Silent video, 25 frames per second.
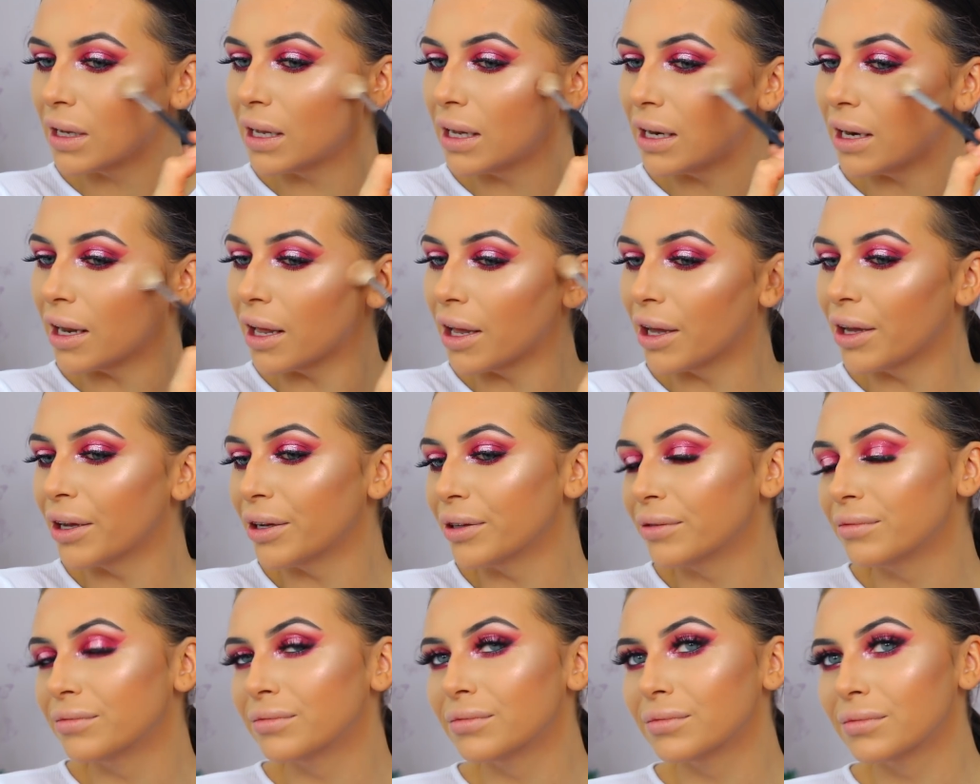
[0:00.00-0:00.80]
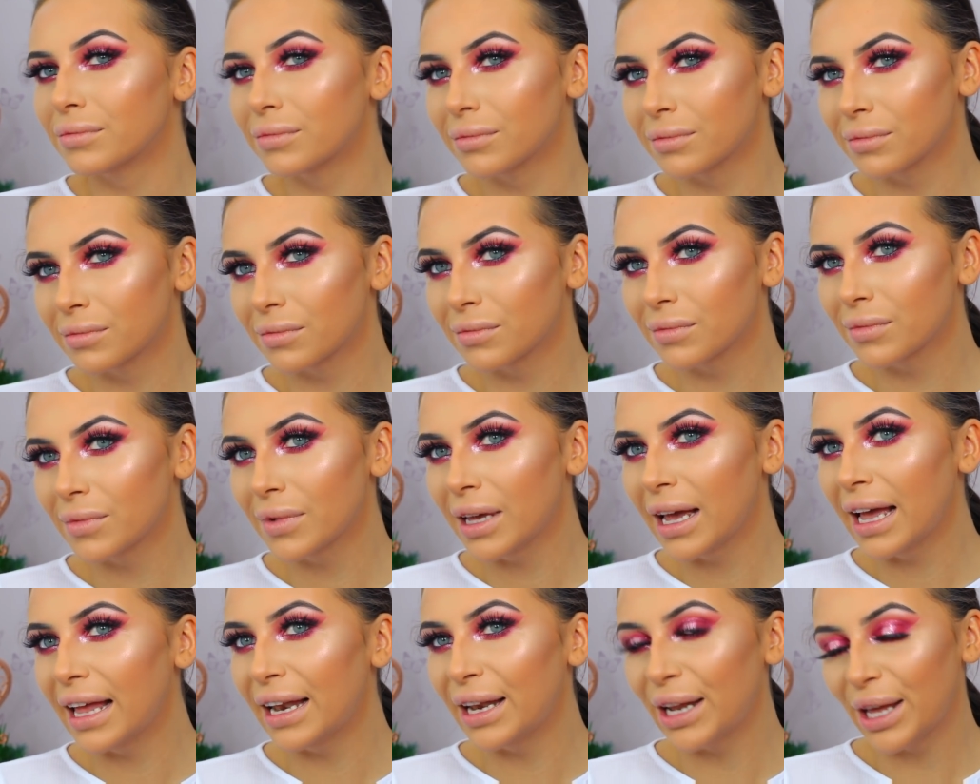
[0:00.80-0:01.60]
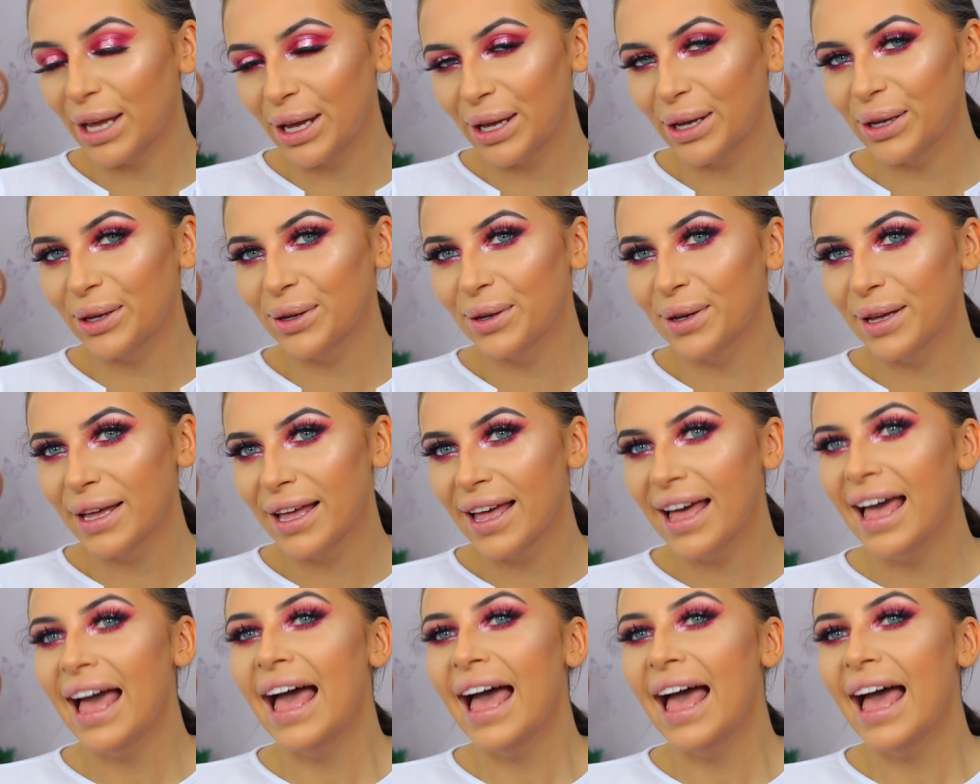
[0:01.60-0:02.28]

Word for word: Hello. Hello.